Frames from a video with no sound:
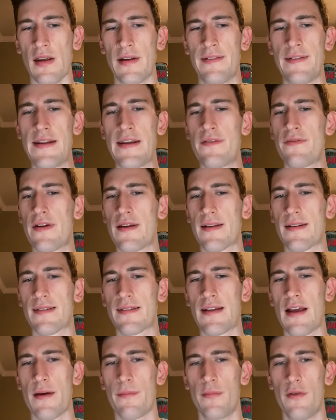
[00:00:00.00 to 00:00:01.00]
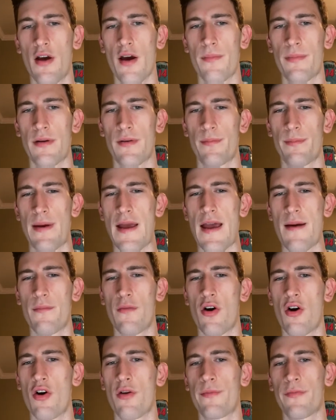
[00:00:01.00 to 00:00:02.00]
Defense stepped up, and Pat
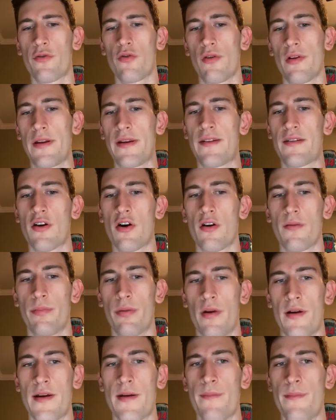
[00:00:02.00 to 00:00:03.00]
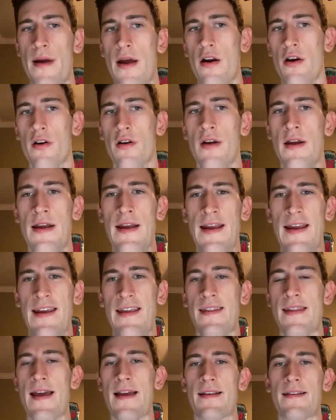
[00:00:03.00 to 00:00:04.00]
Mahomes really started playing better
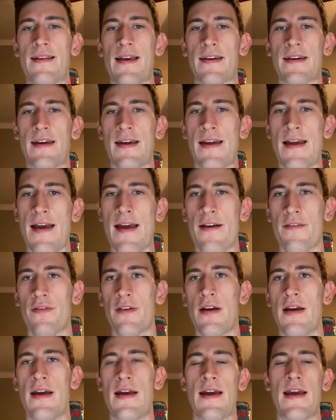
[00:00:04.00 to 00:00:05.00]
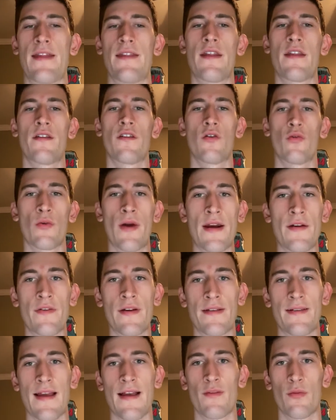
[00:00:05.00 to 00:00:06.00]
in that second half. And then the
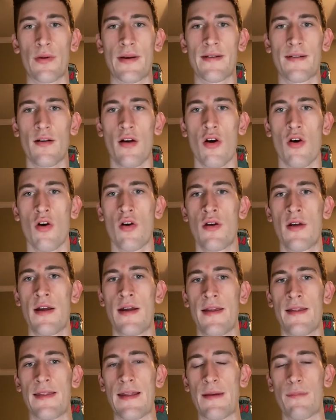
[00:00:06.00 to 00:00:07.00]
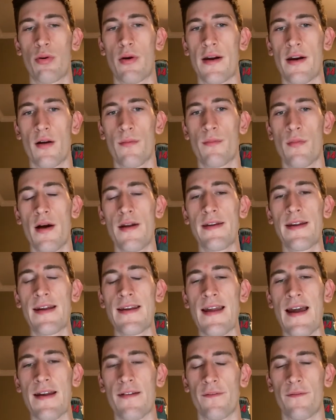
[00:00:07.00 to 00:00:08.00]
Ravens, as we saw, they played on Monday
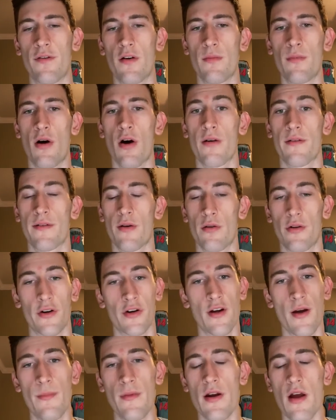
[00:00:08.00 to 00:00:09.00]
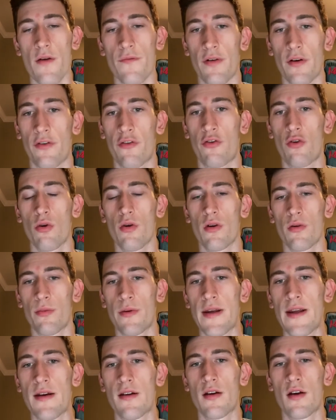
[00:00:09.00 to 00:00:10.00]
Night Football, so they're coming off a short
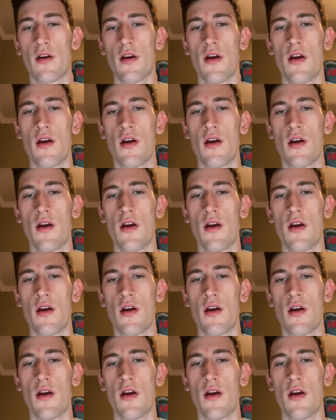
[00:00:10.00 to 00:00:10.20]
week.